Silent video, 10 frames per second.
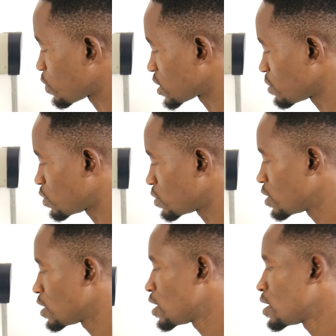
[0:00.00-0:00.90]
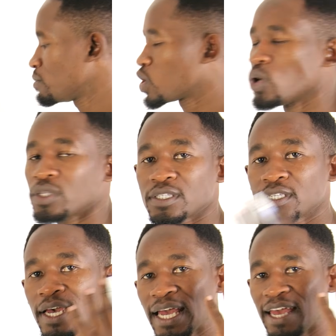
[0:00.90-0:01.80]
possible, because
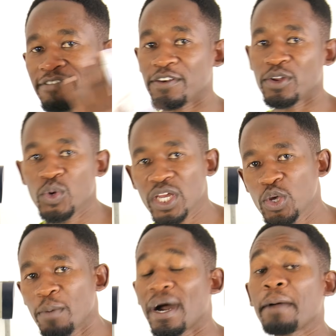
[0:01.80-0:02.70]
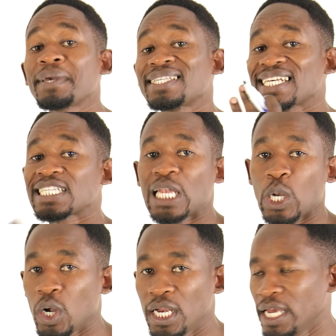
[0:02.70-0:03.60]
if you're doing your burpees
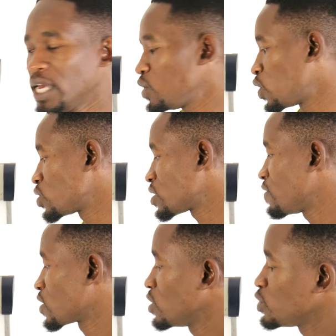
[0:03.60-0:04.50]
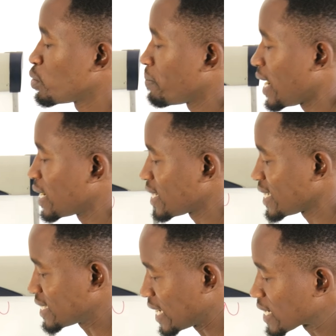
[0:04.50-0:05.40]
slowly, you're not even going to burn
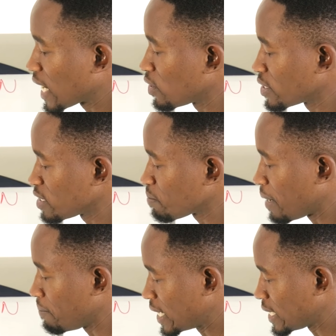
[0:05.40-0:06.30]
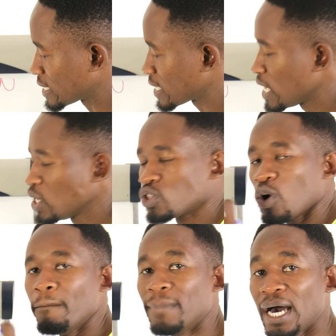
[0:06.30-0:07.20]
the 10 calories per minute.
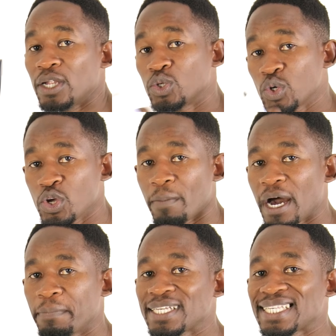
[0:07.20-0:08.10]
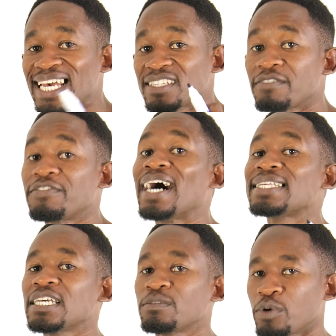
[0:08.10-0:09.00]
So do your burpees as
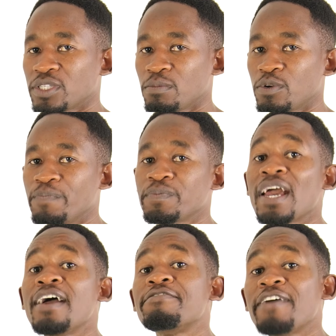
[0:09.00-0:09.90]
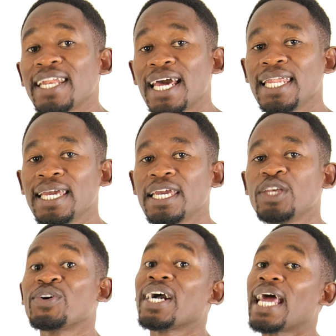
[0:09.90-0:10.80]
fast as possible. Finally,
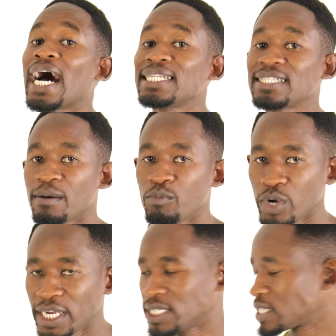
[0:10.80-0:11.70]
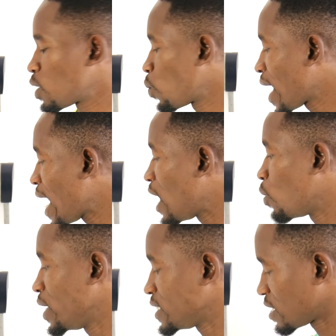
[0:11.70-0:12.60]
you can add some weight. Wear a
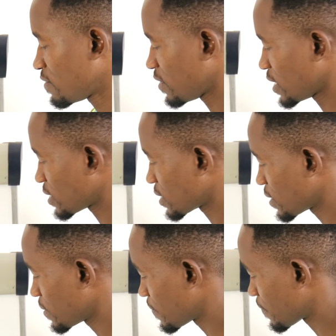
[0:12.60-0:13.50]
weighted vest.